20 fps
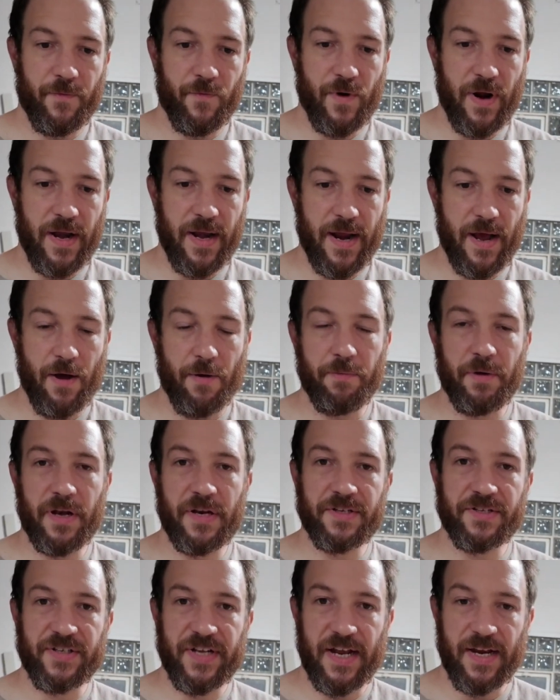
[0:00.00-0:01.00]
Right now I'm
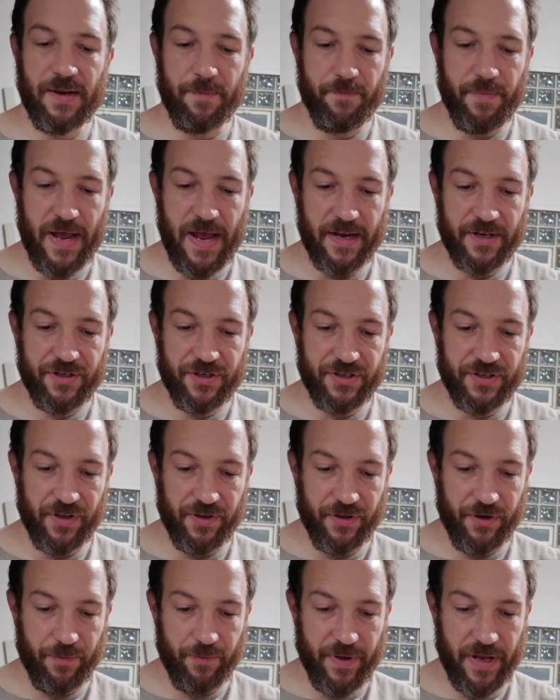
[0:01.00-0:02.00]
gonna sand it back just a
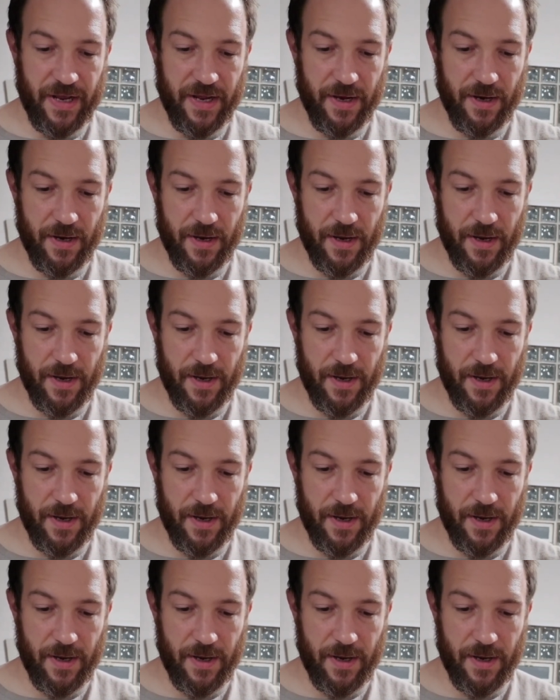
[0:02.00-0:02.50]
little bit,